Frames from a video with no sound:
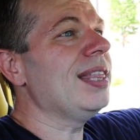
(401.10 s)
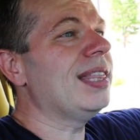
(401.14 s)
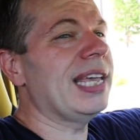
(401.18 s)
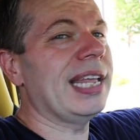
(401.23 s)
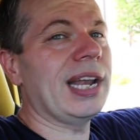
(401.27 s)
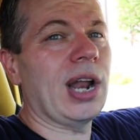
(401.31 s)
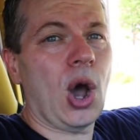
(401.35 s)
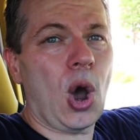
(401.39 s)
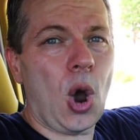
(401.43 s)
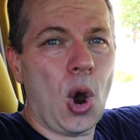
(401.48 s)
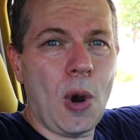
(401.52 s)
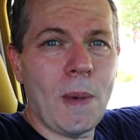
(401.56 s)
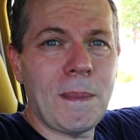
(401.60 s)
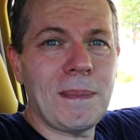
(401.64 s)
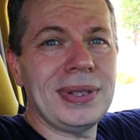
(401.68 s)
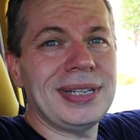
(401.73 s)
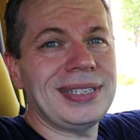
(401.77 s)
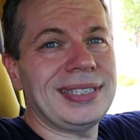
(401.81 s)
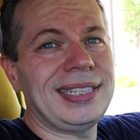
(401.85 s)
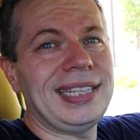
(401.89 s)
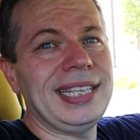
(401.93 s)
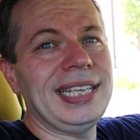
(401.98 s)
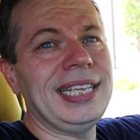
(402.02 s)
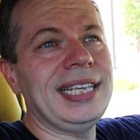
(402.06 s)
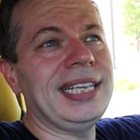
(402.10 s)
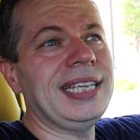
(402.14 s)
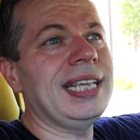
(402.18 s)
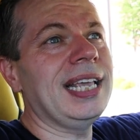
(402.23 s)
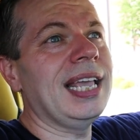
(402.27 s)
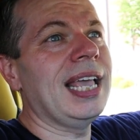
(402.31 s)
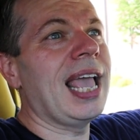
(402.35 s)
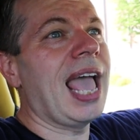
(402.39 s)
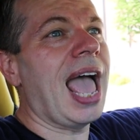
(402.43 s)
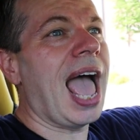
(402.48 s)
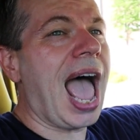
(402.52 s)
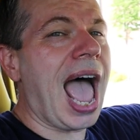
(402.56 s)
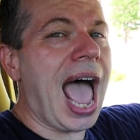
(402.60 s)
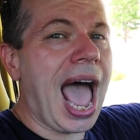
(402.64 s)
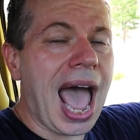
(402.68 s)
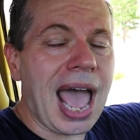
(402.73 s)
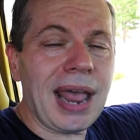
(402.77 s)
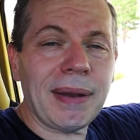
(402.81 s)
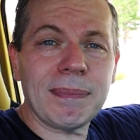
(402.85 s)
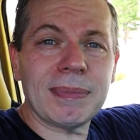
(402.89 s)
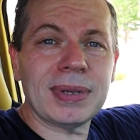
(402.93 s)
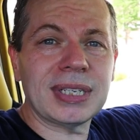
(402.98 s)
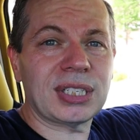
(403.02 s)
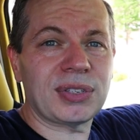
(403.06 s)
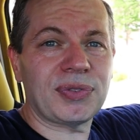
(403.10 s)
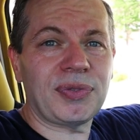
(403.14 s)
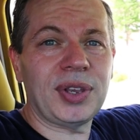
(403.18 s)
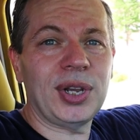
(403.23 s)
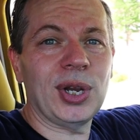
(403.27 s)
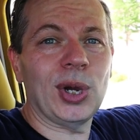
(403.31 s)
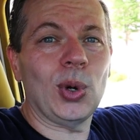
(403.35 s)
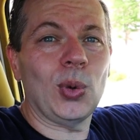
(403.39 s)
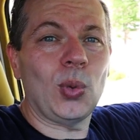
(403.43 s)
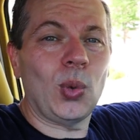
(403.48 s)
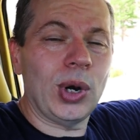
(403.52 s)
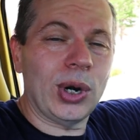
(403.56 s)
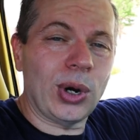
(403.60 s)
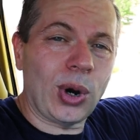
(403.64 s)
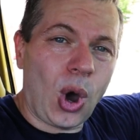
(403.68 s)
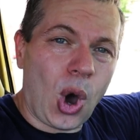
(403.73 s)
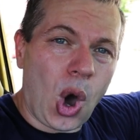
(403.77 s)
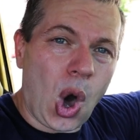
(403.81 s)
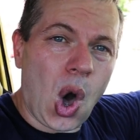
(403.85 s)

that hope is the atmosphere where